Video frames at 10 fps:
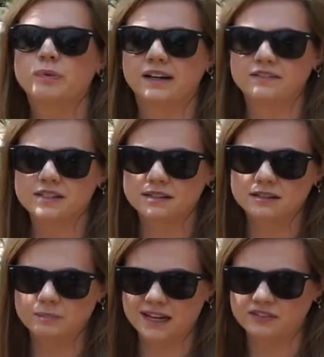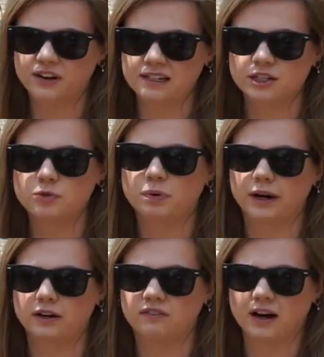I believe this is the best vantage
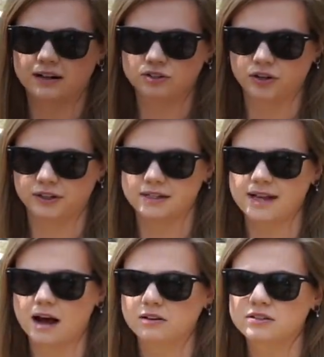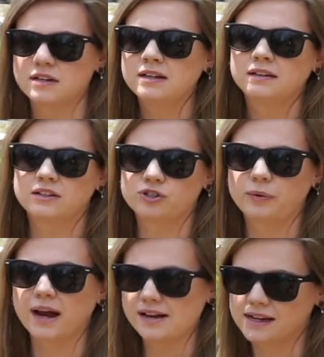point of Aunt Toña's house. There's
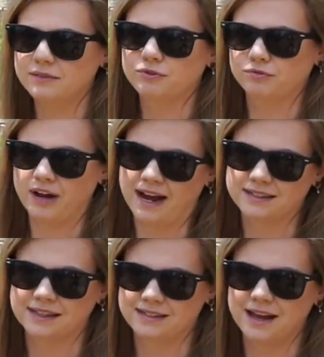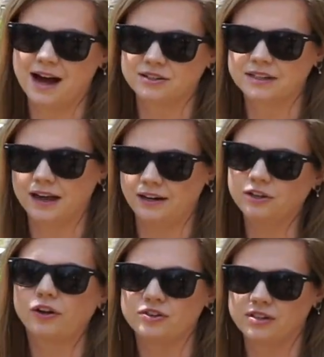no way I can access the house any
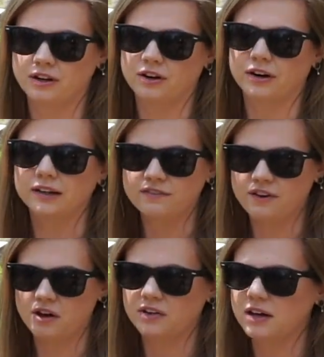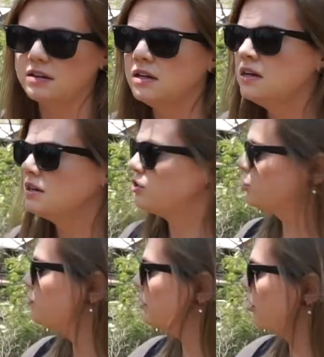closer or any further.
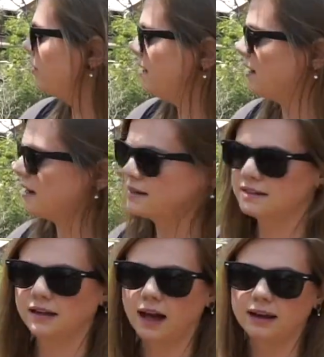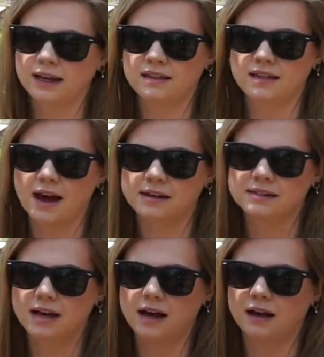Just below me is the gully
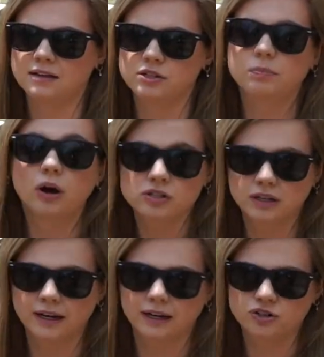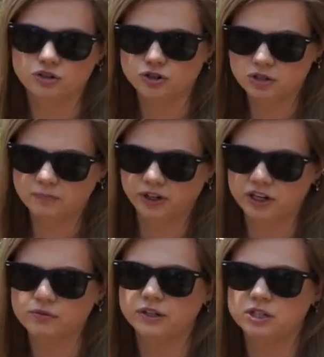that supposedly children's
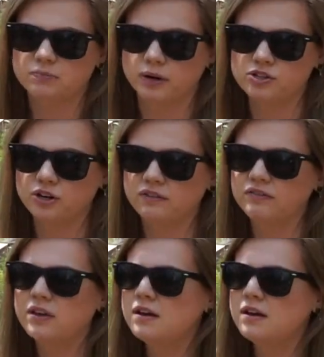bodies were disposed of.